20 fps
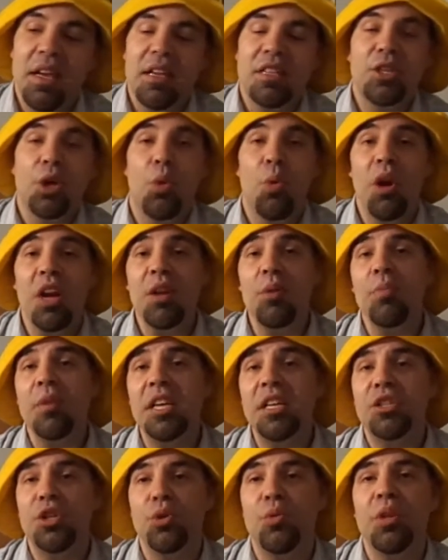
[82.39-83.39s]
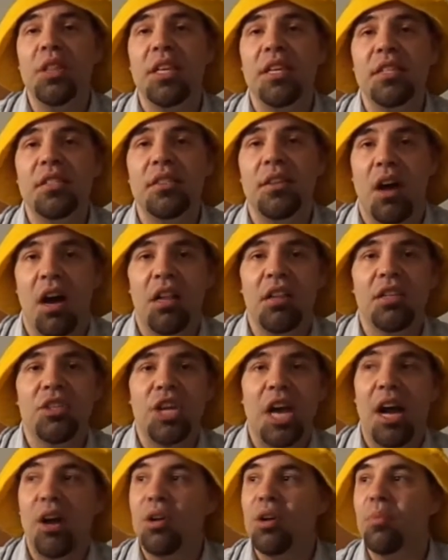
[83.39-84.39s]
So what can we do with this knowledge?
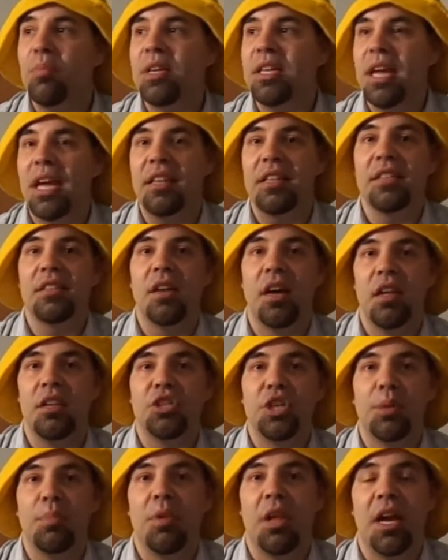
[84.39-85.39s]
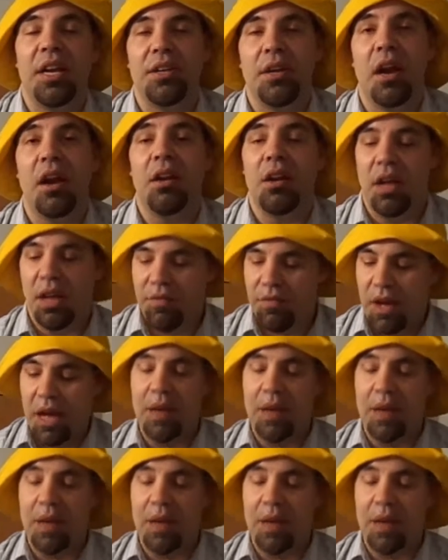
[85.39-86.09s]
How can we take this knowledge and apply it to our life?